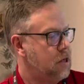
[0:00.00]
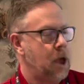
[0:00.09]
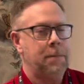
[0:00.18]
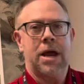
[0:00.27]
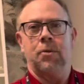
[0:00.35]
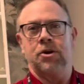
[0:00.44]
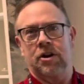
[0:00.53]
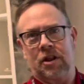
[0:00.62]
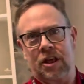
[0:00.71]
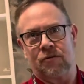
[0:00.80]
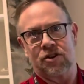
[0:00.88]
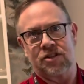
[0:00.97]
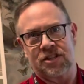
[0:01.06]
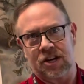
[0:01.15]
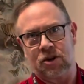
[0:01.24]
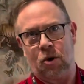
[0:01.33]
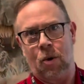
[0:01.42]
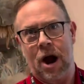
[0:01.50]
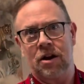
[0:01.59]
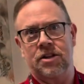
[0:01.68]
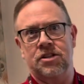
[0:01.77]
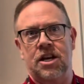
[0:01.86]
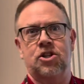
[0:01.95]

and be able to deliver the signal wirelessly.